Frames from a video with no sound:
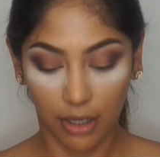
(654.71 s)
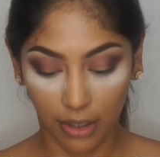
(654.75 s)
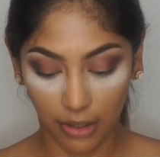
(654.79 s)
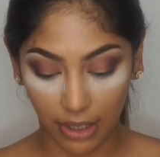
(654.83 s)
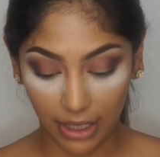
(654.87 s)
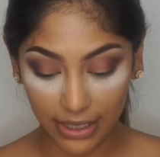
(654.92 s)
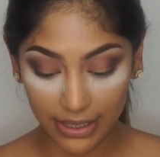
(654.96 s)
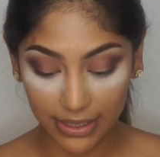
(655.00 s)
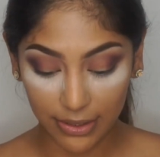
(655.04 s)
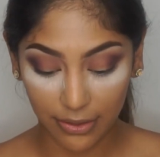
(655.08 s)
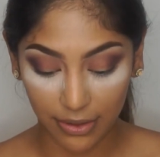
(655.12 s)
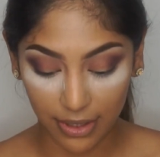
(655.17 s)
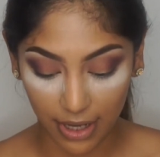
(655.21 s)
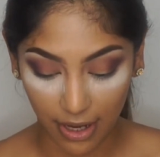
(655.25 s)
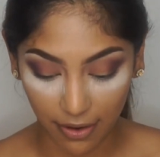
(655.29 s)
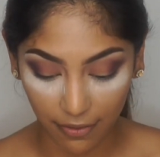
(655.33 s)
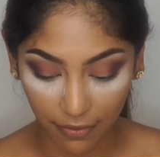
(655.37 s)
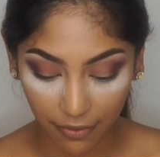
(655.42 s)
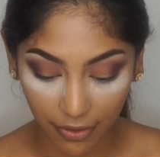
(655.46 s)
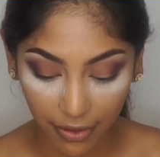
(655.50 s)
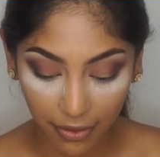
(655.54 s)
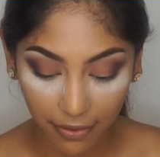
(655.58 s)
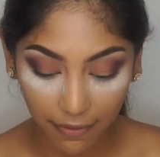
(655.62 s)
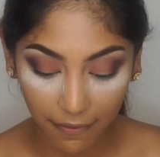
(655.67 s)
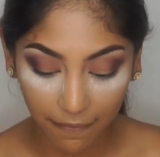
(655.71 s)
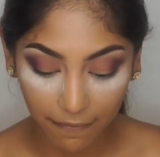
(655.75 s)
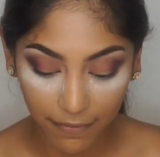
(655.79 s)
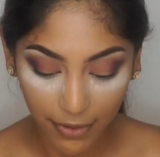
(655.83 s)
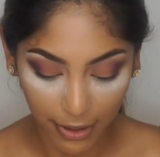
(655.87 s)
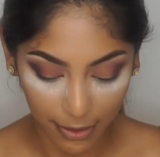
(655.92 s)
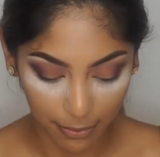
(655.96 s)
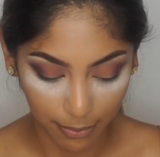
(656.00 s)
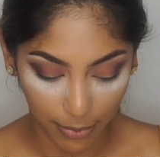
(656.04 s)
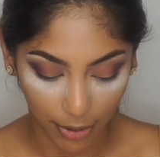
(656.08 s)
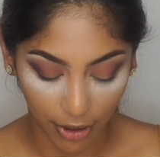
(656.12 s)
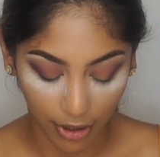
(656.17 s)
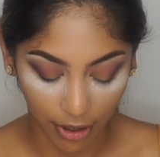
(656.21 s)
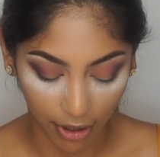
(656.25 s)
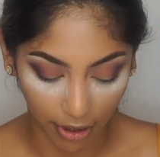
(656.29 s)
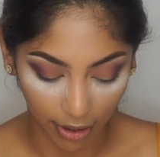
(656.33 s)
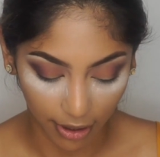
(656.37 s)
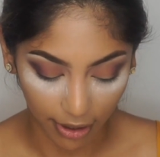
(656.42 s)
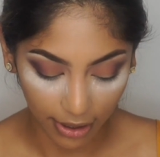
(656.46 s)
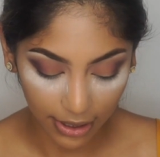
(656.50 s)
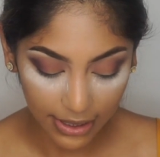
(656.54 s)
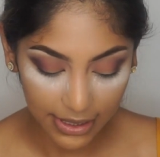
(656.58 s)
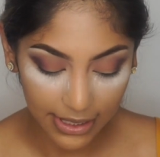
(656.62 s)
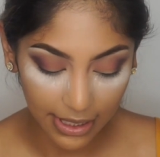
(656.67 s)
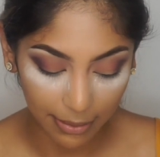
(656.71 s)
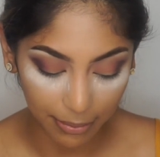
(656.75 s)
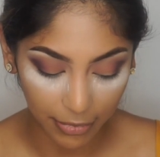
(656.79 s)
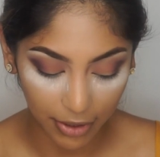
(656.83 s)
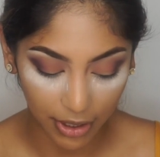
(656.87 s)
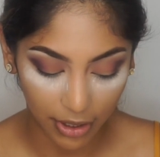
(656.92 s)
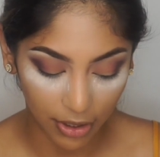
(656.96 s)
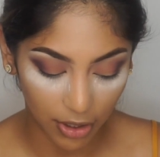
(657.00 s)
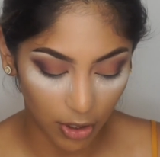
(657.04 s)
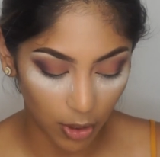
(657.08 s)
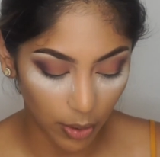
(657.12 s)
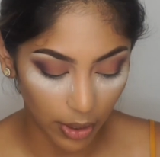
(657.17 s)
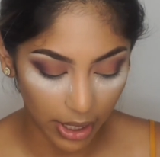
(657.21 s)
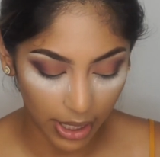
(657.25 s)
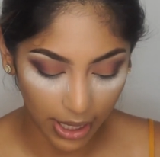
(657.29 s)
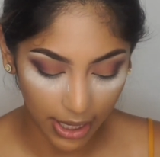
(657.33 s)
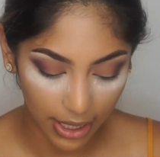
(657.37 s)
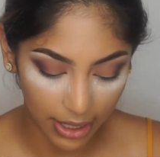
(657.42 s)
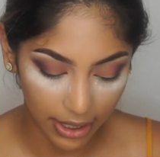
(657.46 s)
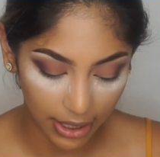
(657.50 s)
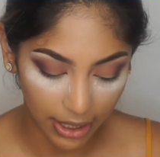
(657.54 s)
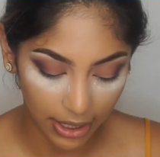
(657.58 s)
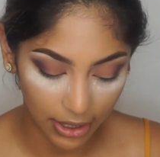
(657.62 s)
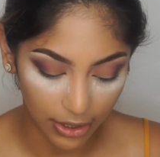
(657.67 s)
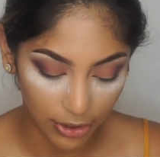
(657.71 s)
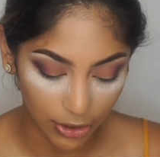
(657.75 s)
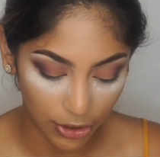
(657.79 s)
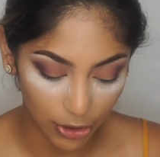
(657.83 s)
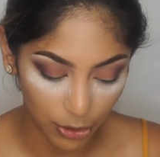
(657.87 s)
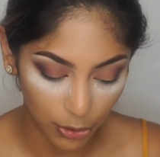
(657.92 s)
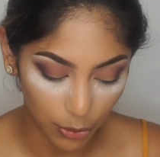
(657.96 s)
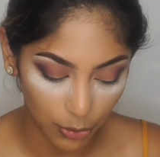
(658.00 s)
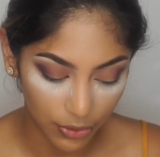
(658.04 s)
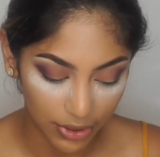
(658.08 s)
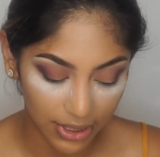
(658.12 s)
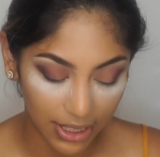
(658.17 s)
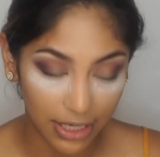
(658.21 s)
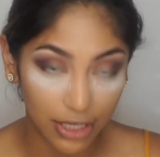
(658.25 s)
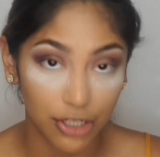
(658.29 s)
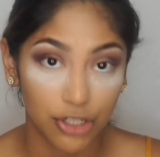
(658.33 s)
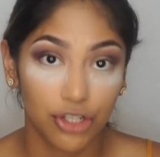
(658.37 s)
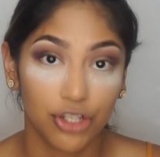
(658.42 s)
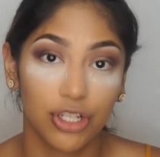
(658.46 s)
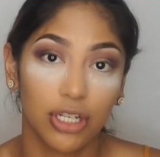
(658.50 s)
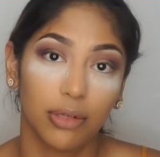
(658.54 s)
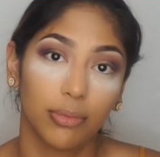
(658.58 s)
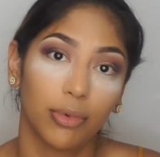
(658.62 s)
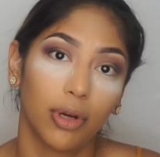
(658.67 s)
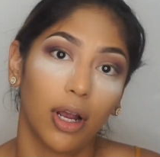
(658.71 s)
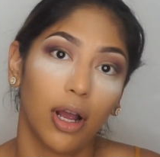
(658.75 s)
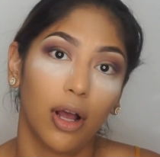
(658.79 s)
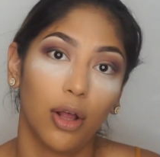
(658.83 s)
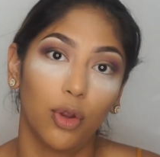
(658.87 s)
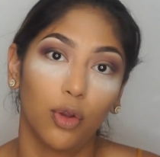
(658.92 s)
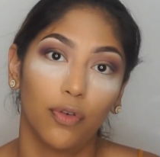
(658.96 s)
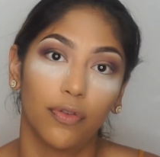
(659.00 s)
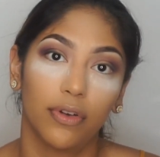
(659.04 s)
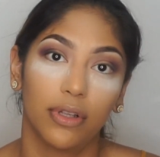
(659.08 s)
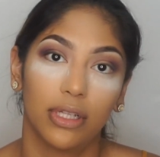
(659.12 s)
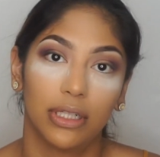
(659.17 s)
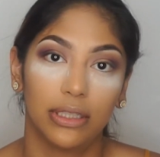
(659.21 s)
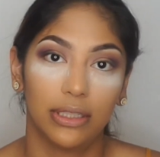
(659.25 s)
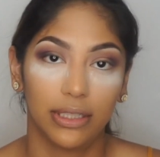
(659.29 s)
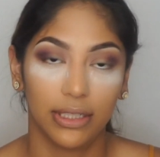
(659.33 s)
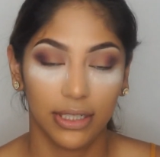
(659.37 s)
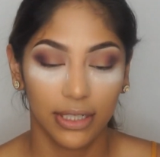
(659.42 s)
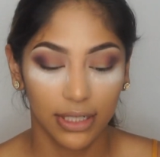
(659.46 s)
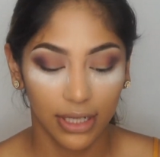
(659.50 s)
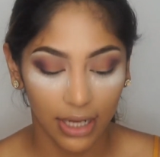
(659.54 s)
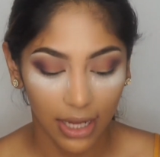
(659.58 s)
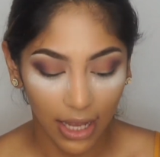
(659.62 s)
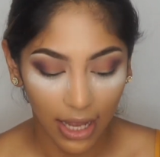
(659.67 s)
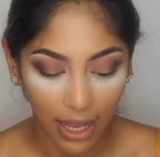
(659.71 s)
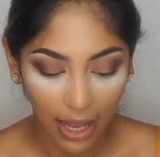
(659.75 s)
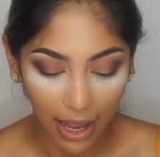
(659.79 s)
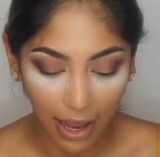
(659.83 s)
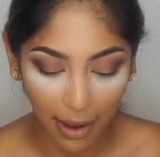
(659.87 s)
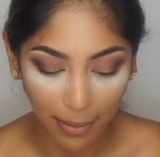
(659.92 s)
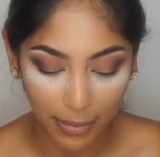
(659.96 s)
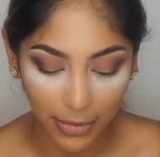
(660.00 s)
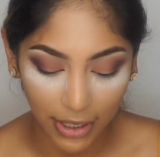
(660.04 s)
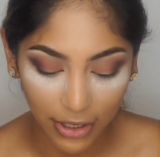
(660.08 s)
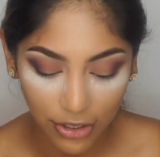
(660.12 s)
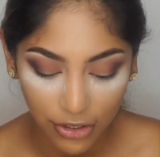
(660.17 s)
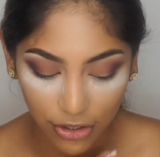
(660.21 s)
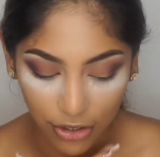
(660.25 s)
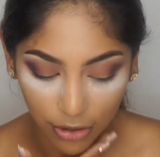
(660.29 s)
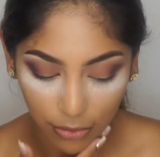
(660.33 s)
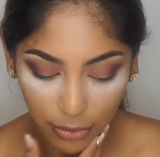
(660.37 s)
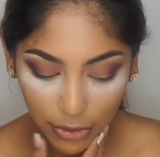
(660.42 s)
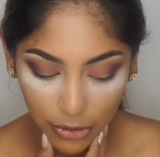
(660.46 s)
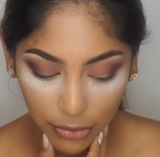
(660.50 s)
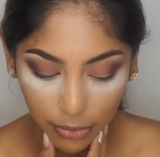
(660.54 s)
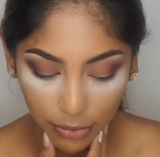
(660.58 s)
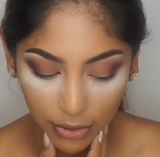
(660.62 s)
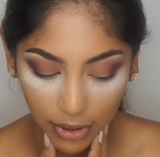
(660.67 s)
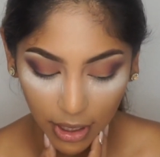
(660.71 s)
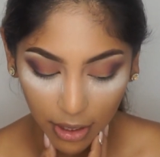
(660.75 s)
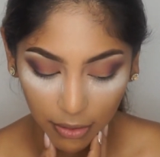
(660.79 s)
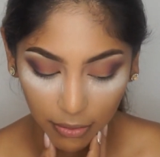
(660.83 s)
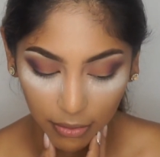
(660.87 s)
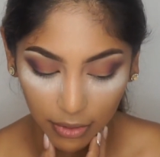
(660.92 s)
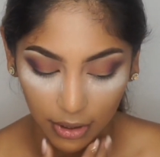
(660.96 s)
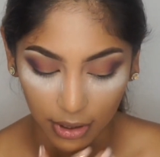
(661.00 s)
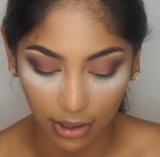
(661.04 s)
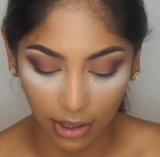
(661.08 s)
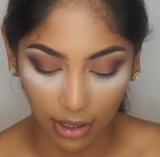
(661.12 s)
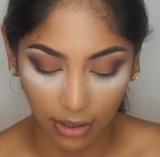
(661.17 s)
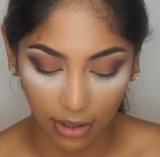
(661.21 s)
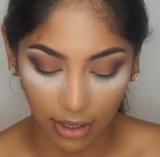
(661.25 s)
Alright, so now for the fun part, I'm going to go ahead and use a shimmer all over the lid. I'm not sure which one I want.